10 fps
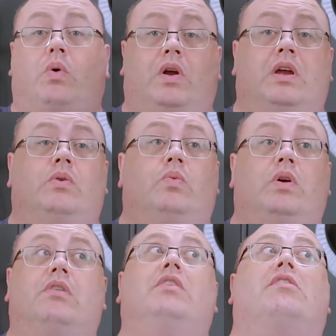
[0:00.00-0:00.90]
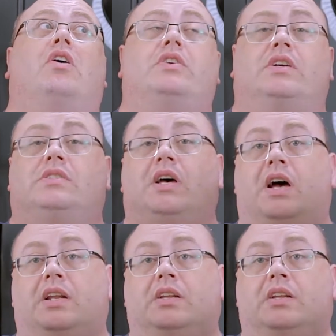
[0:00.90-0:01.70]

working really large outside